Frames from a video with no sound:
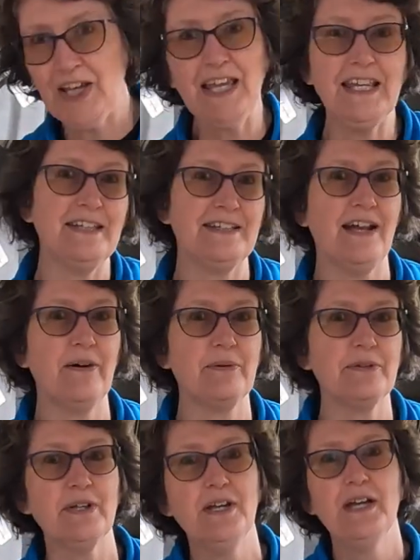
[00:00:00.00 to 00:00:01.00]
take it
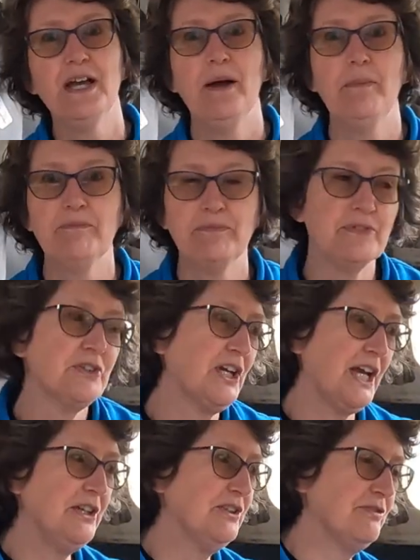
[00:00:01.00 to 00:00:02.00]
out and
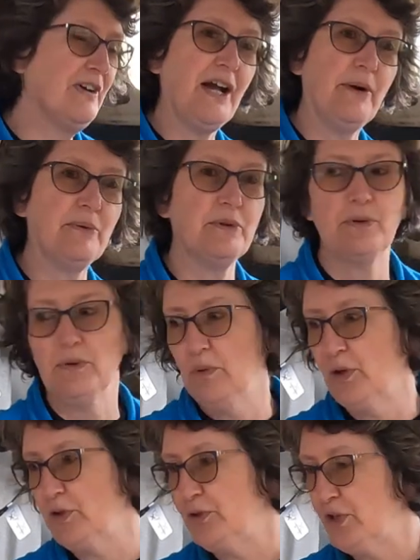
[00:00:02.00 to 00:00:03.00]
change around
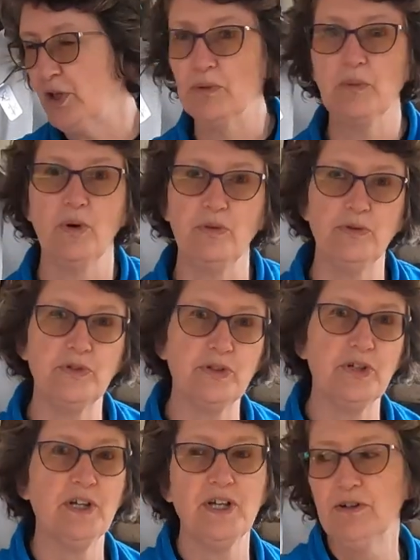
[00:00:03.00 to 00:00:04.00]
what you don't want.
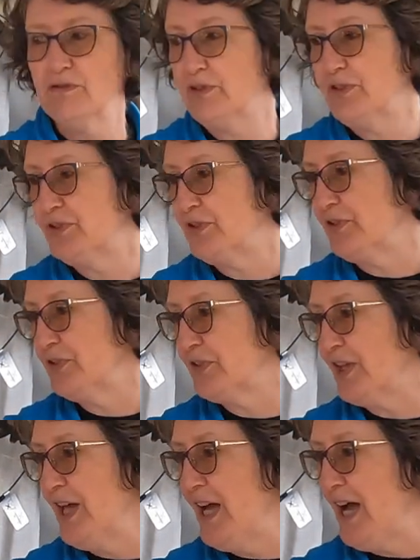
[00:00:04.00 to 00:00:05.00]
For
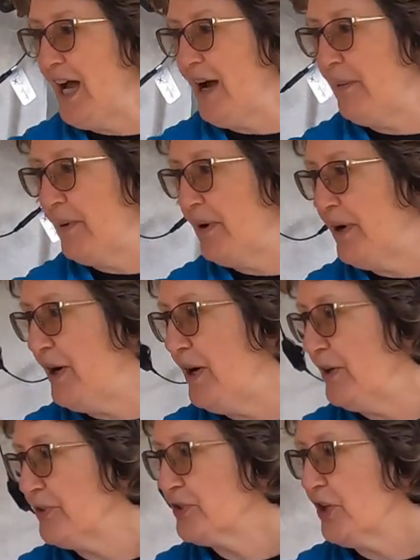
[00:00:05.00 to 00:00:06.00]
instance,
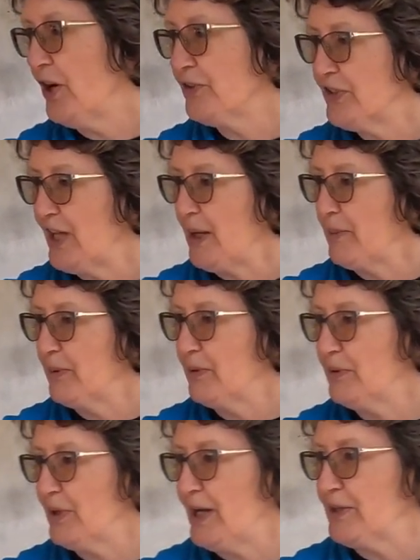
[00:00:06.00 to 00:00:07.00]
our chart
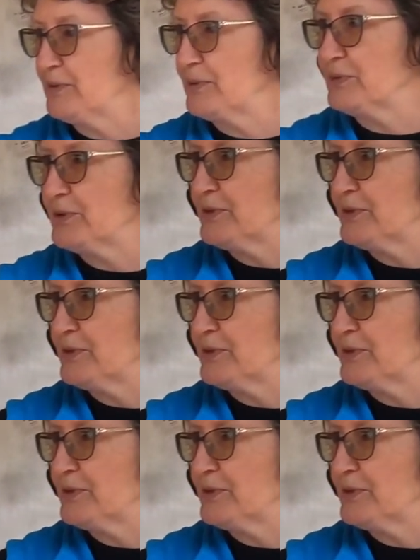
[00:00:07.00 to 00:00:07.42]
table and all